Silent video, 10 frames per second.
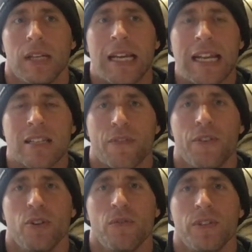it has a
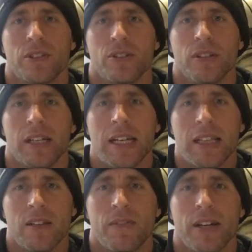fuel filter
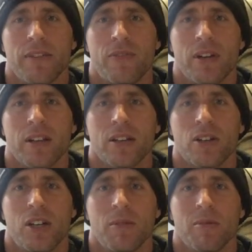in the very front of the
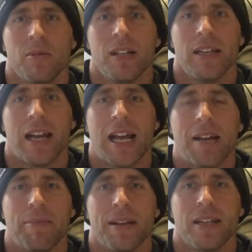car. But what had happened